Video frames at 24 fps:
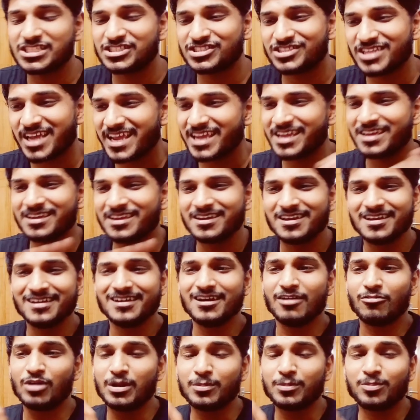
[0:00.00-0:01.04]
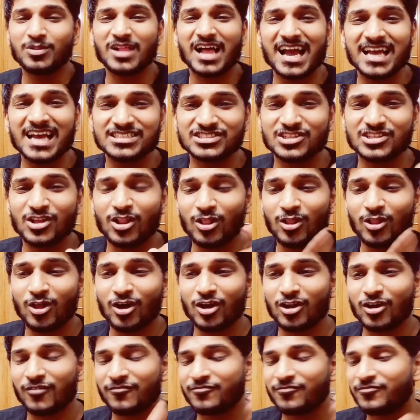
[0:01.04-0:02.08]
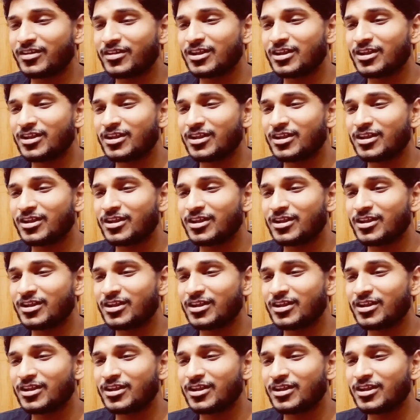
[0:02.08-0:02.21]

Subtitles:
She replies a lot of,